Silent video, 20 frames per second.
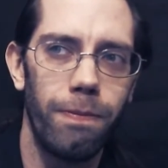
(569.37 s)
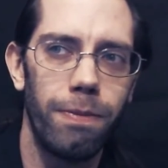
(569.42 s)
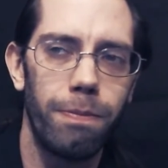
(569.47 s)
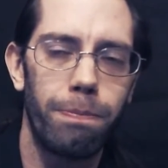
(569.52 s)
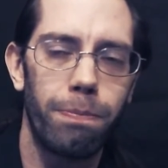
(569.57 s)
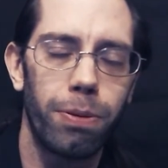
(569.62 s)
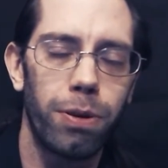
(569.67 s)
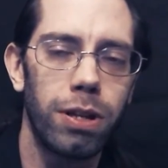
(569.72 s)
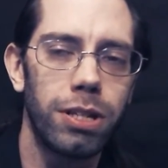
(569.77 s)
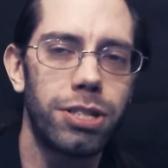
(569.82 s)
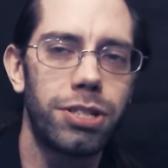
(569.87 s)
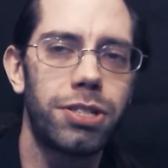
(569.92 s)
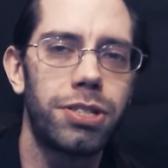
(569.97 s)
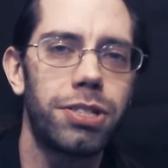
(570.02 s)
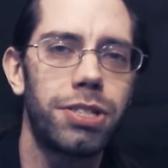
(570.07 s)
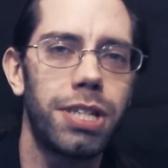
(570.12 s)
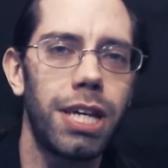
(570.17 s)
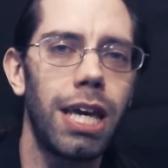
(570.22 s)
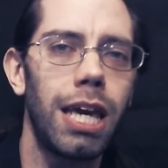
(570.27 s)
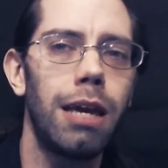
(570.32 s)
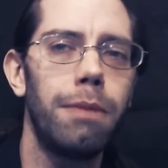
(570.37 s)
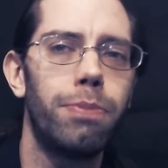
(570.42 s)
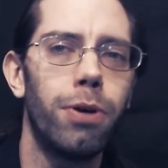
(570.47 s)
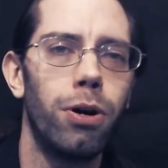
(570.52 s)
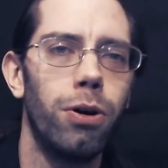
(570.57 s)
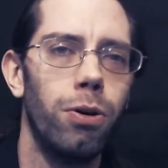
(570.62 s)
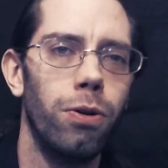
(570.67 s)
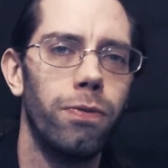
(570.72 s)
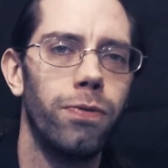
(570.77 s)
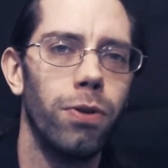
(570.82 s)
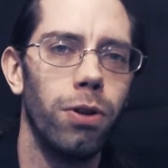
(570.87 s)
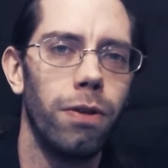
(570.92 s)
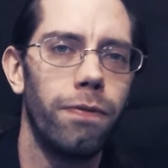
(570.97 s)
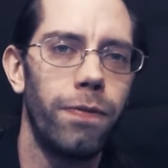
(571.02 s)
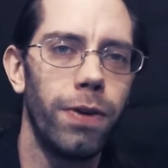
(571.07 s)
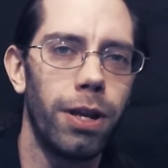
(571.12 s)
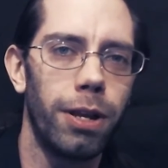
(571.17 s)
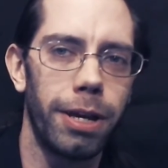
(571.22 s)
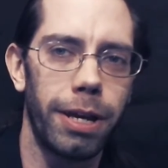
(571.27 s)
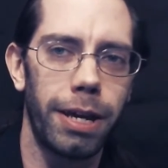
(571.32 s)
placebo
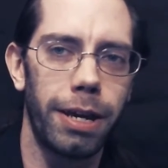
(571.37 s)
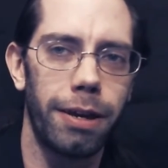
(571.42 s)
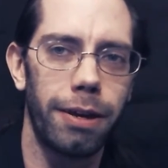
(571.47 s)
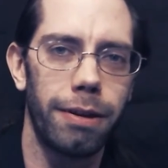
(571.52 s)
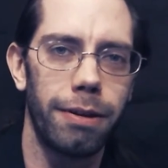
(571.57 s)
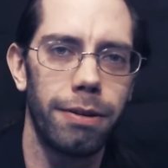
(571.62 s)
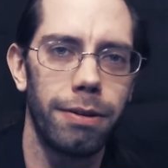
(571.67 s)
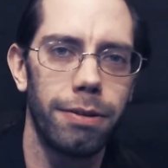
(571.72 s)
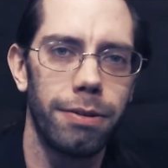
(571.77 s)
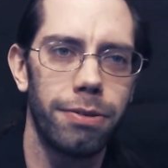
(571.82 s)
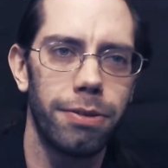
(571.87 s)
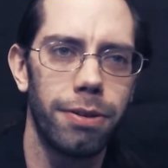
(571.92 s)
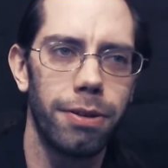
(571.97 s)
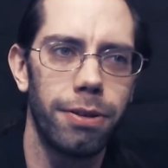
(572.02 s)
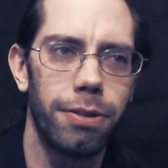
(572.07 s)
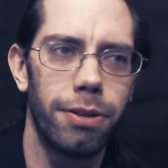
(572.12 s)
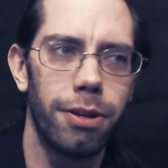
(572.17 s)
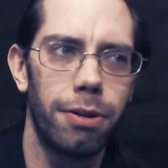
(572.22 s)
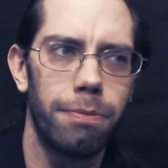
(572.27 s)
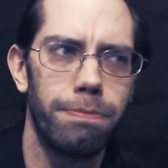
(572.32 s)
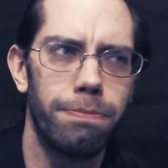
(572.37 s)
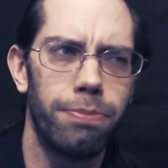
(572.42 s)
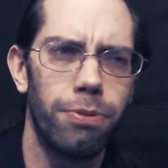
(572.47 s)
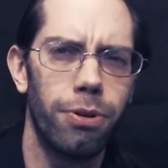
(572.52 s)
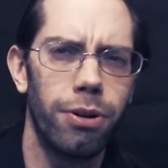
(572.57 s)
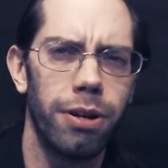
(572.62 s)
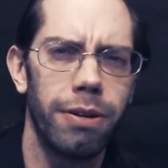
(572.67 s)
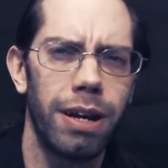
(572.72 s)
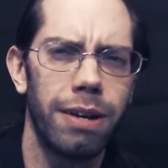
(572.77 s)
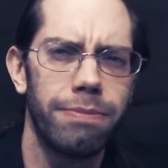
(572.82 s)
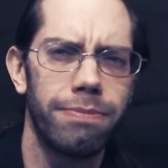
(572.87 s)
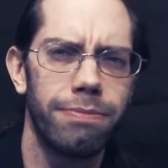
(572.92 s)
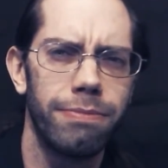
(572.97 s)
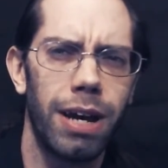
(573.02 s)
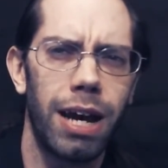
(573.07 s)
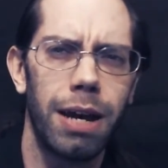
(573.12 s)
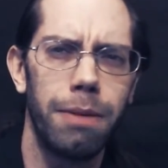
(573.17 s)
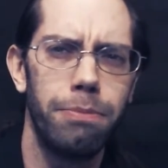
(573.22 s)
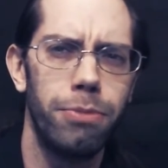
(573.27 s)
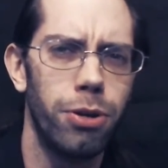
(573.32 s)
fulfilling their boredom.
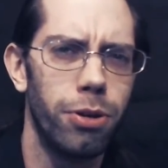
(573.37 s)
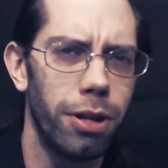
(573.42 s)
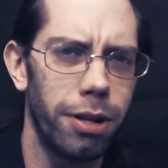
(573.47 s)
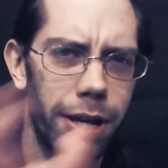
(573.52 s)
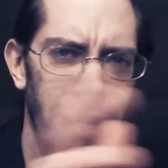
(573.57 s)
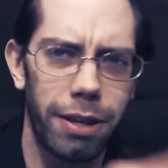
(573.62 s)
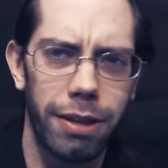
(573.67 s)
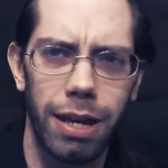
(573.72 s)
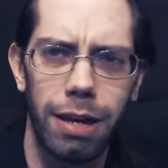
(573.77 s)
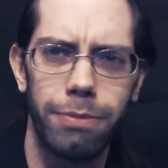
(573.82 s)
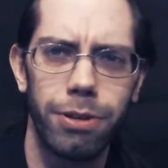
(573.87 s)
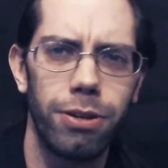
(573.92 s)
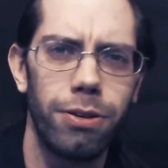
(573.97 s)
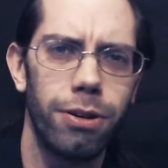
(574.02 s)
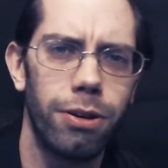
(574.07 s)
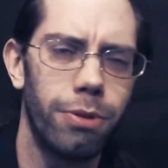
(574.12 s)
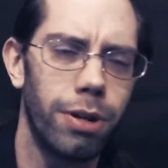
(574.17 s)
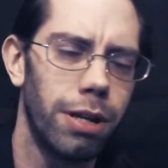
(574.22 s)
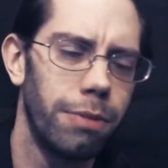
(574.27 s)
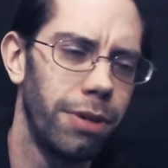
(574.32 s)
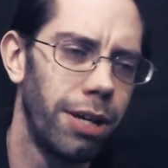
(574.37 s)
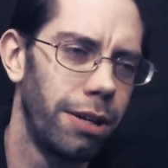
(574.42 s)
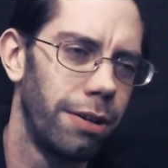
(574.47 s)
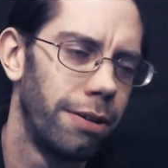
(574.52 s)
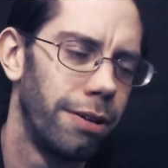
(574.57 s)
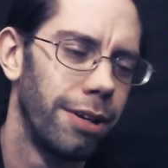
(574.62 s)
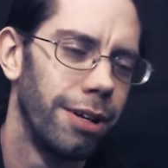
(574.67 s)
I mutilated that, but you know what I mean.